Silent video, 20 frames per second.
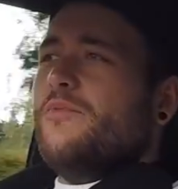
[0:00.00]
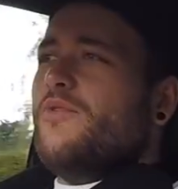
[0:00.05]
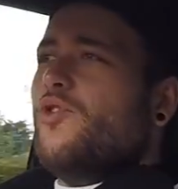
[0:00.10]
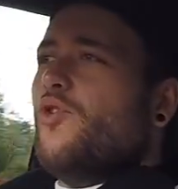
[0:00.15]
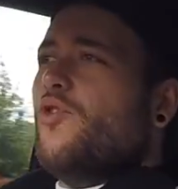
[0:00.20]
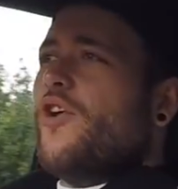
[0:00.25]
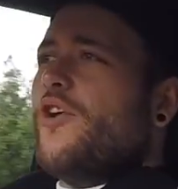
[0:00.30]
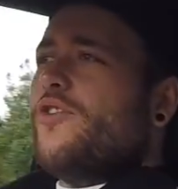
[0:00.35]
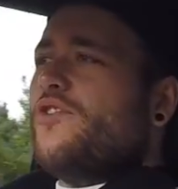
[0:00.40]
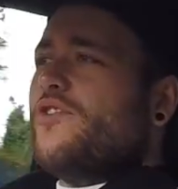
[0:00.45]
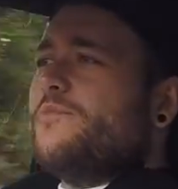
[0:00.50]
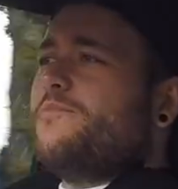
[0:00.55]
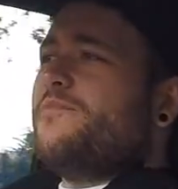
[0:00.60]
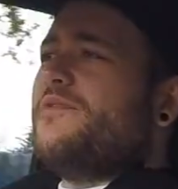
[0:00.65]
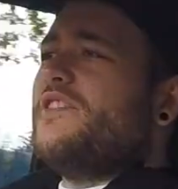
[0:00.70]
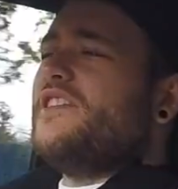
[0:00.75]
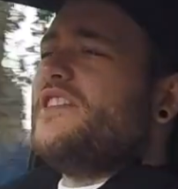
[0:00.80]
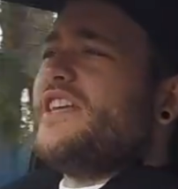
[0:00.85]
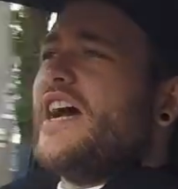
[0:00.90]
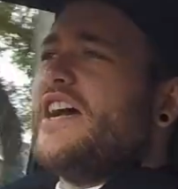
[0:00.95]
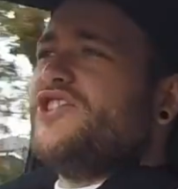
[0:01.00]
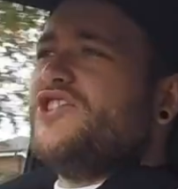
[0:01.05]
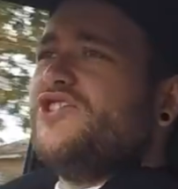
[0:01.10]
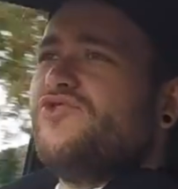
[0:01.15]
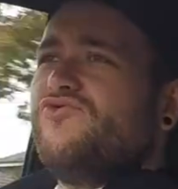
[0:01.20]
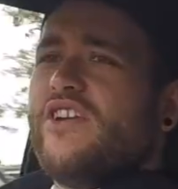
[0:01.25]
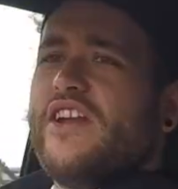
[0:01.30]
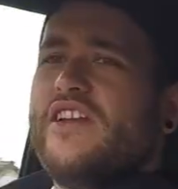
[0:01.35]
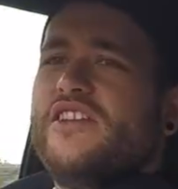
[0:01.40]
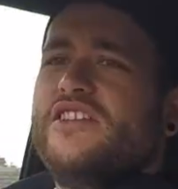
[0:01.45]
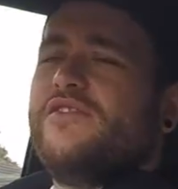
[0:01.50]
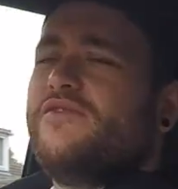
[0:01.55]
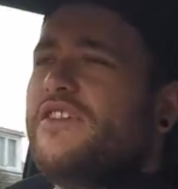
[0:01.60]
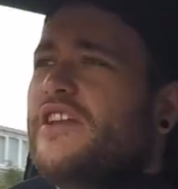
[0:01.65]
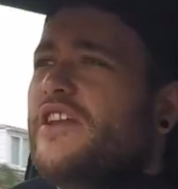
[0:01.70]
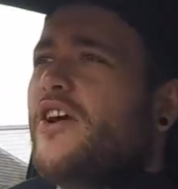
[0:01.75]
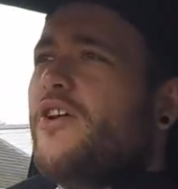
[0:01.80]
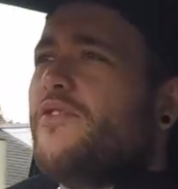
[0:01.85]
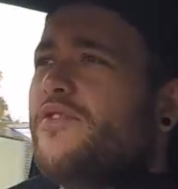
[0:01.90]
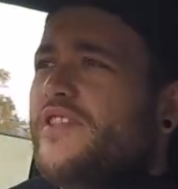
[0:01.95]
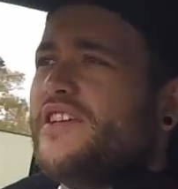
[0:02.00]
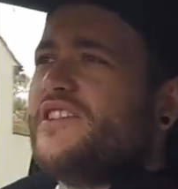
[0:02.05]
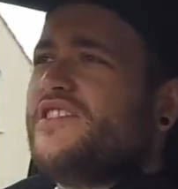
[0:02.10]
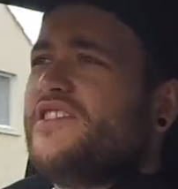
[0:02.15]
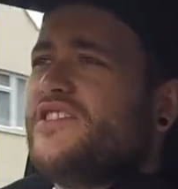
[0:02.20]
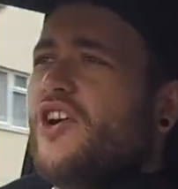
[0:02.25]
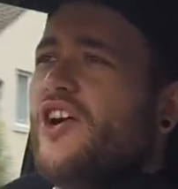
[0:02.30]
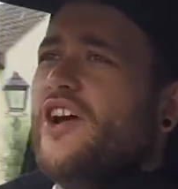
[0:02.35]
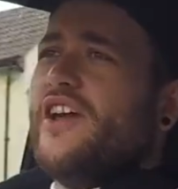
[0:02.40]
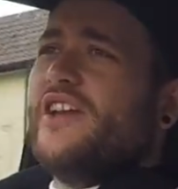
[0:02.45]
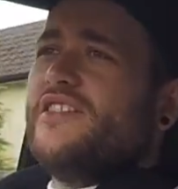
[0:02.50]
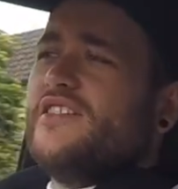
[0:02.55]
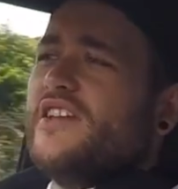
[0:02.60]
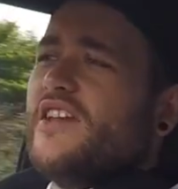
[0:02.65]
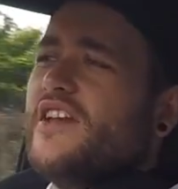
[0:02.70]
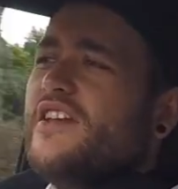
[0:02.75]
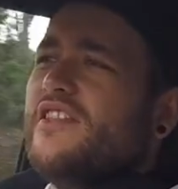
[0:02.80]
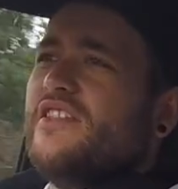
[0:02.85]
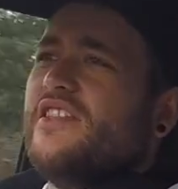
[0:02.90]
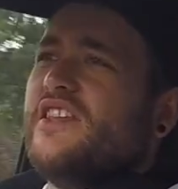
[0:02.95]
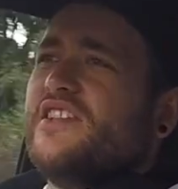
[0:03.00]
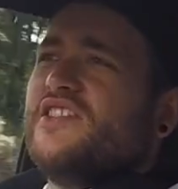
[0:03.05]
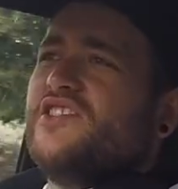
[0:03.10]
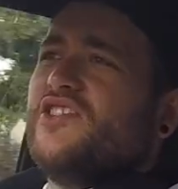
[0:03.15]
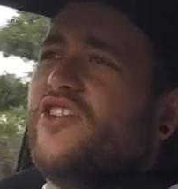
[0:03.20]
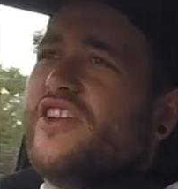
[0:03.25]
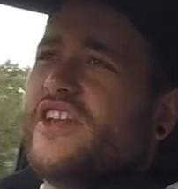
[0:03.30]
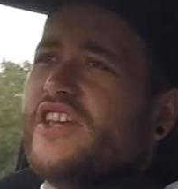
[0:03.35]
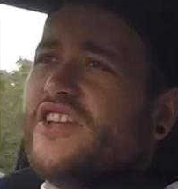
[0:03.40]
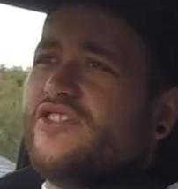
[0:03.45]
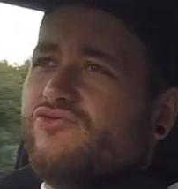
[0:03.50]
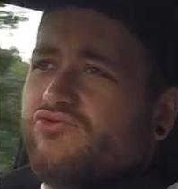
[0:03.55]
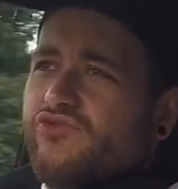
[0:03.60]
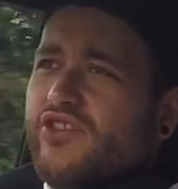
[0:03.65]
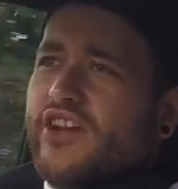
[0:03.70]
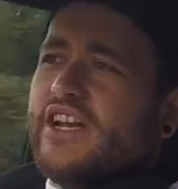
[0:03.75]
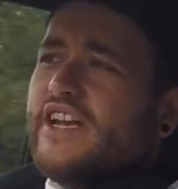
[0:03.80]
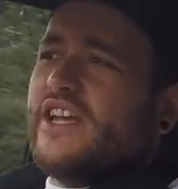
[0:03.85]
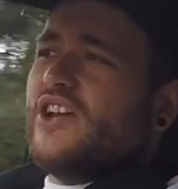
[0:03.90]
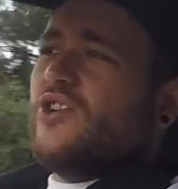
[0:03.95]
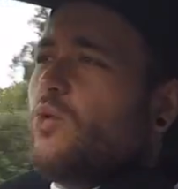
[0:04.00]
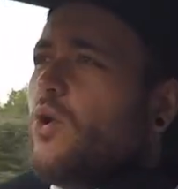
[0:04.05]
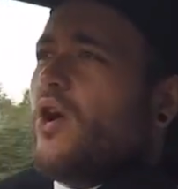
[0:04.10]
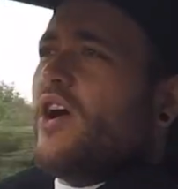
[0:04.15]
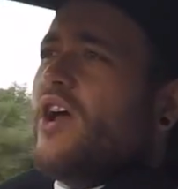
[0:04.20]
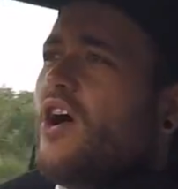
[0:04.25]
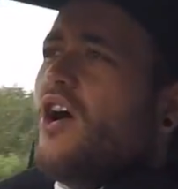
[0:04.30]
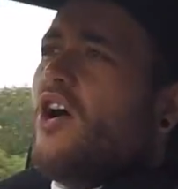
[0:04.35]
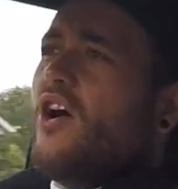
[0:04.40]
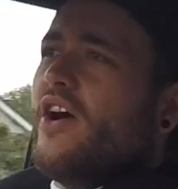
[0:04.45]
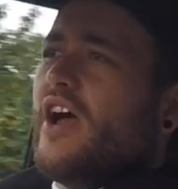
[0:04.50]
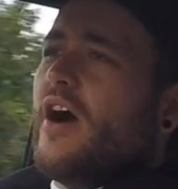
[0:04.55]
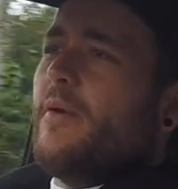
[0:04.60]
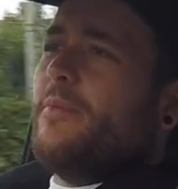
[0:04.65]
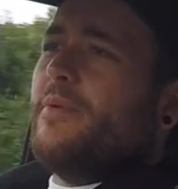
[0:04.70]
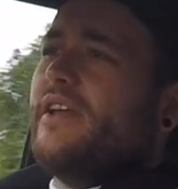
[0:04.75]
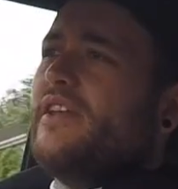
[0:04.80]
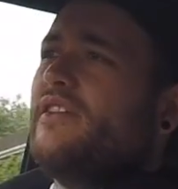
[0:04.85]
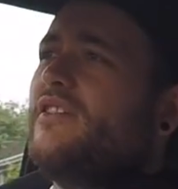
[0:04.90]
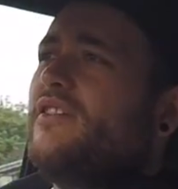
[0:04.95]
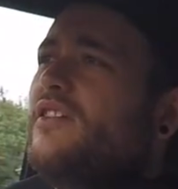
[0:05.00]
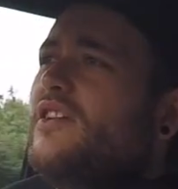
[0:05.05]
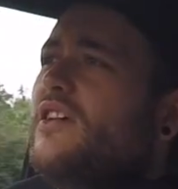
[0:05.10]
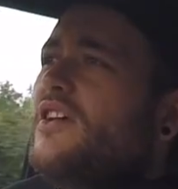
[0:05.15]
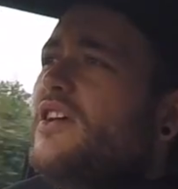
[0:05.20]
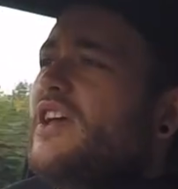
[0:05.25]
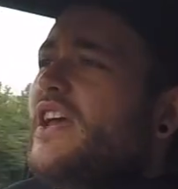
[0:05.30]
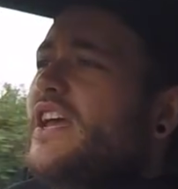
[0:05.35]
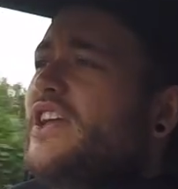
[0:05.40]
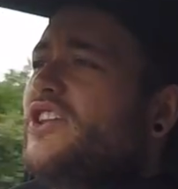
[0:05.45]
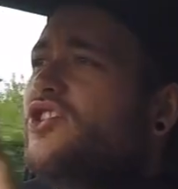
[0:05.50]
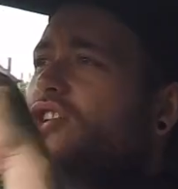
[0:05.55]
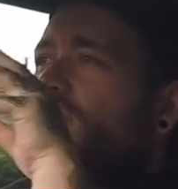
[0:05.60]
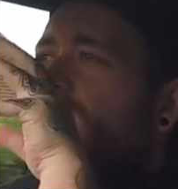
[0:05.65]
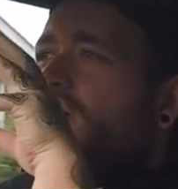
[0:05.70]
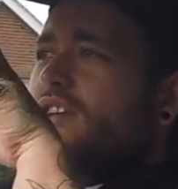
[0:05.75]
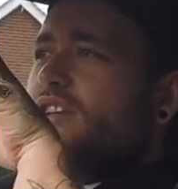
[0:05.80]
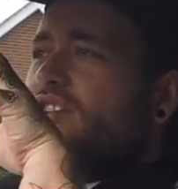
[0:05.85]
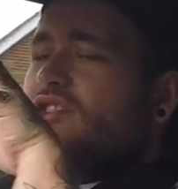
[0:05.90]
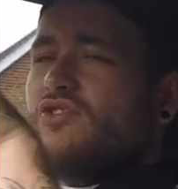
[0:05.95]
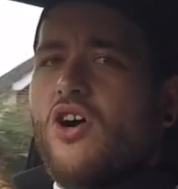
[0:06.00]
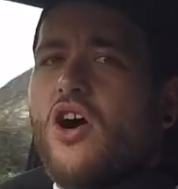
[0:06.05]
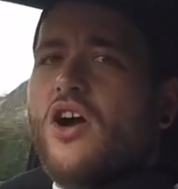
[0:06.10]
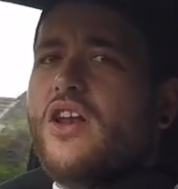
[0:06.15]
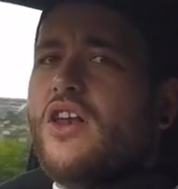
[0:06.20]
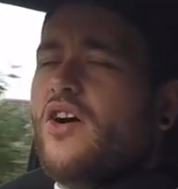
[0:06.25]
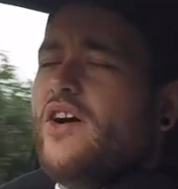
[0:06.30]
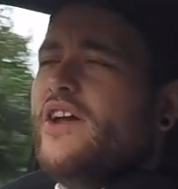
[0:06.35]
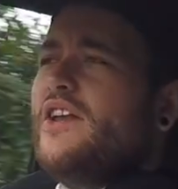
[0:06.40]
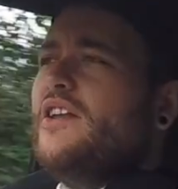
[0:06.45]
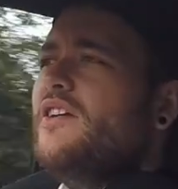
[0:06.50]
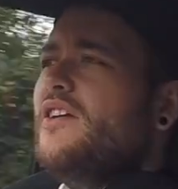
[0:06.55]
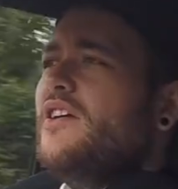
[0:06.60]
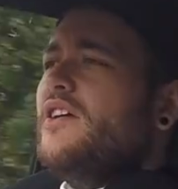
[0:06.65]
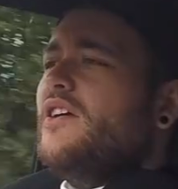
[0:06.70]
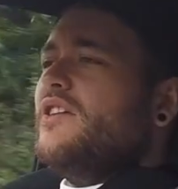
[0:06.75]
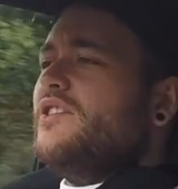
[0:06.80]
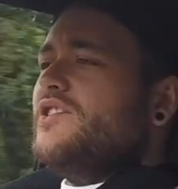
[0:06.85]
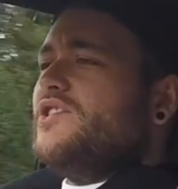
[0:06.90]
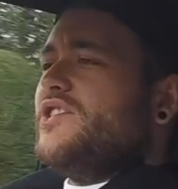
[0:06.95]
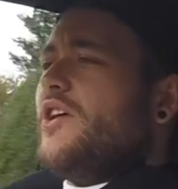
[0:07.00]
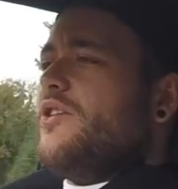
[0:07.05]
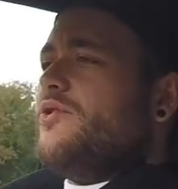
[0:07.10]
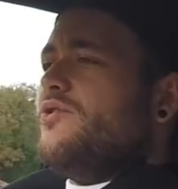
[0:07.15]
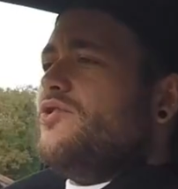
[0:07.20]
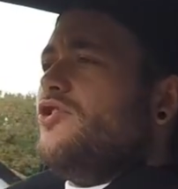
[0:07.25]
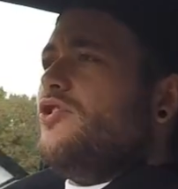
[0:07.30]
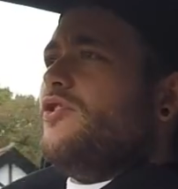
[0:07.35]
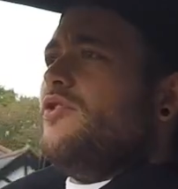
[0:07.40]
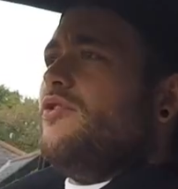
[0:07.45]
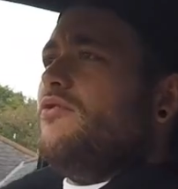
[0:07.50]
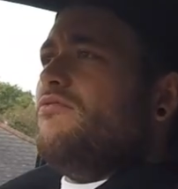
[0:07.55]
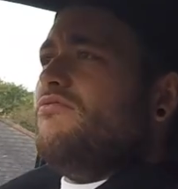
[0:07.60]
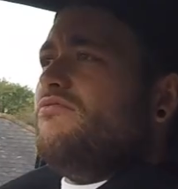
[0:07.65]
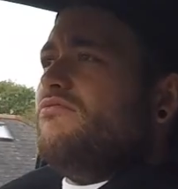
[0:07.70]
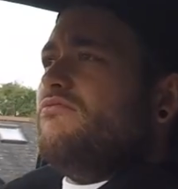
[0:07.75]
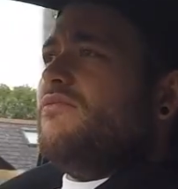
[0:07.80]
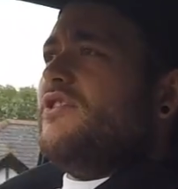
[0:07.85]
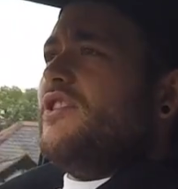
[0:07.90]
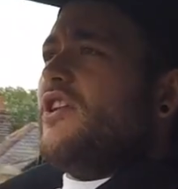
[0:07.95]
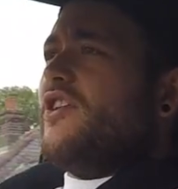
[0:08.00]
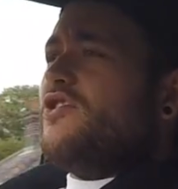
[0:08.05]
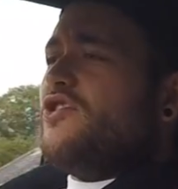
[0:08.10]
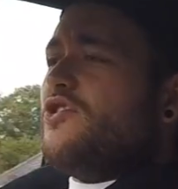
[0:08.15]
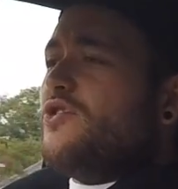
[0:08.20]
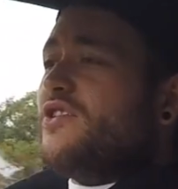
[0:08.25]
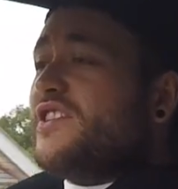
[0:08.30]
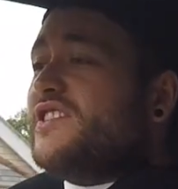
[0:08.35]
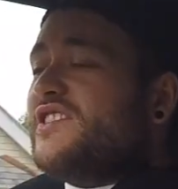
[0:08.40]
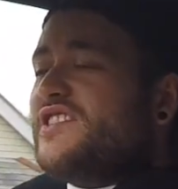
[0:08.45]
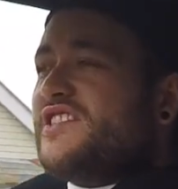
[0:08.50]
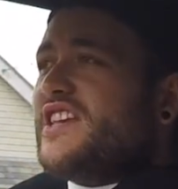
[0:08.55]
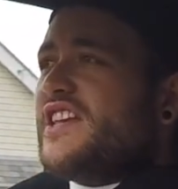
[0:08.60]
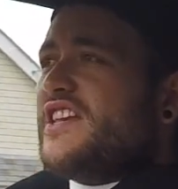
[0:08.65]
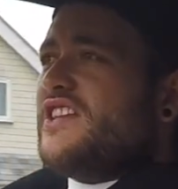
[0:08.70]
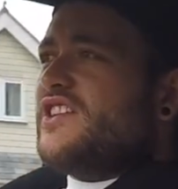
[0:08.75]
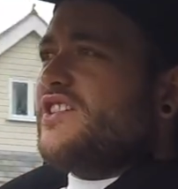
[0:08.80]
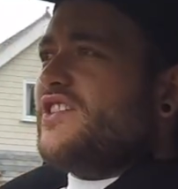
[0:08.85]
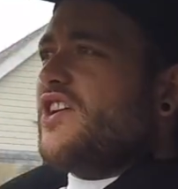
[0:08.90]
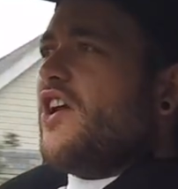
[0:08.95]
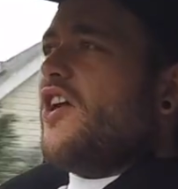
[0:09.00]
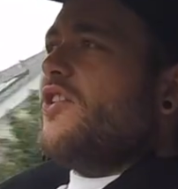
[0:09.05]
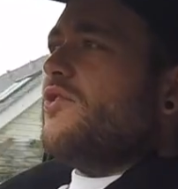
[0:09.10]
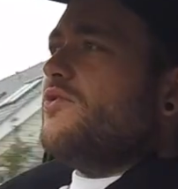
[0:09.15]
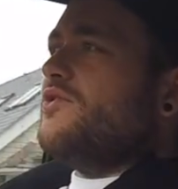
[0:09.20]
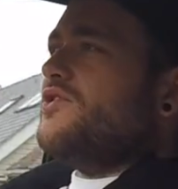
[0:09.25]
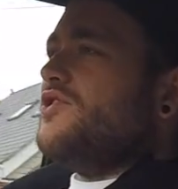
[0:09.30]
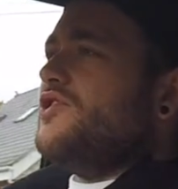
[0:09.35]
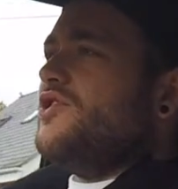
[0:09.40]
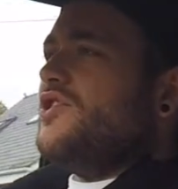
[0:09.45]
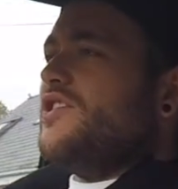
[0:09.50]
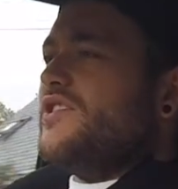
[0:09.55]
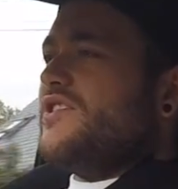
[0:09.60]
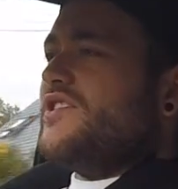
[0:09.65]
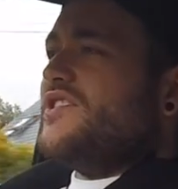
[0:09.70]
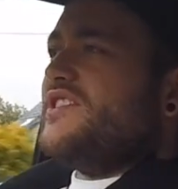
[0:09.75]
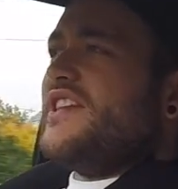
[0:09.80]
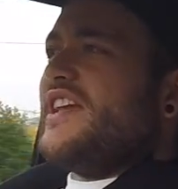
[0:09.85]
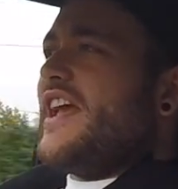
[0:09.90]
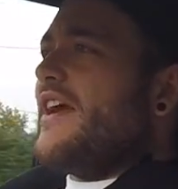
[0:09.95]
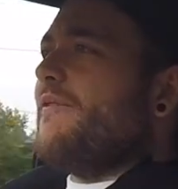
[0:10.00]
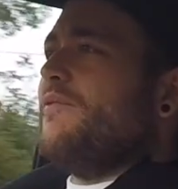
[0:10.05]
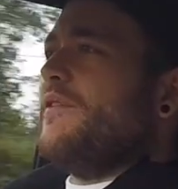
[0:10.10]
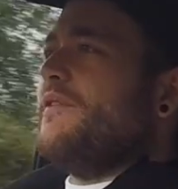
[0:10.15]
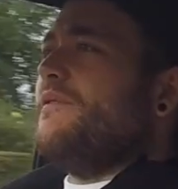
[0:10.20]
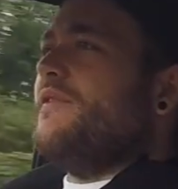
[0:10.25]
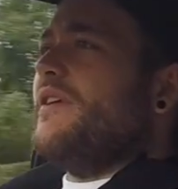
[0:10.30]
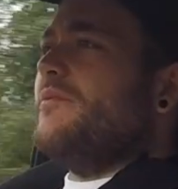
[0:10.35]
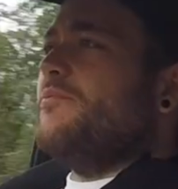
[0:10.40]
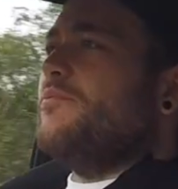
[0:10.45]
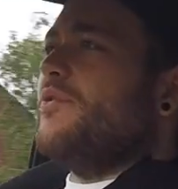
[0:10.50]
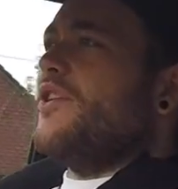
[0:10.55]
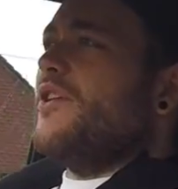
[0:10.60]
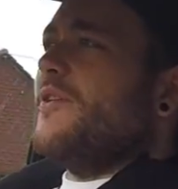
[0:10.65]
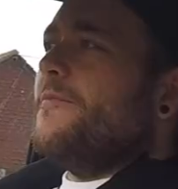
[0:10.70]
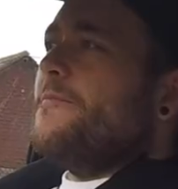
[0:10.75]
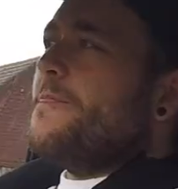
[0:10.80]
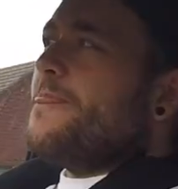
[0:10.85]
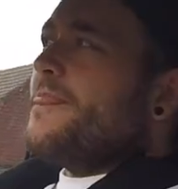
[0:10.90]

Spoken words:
Although the dash is relatively low this side it is really quite high up in your eye line. So you know you can see your dials and you can see everything, but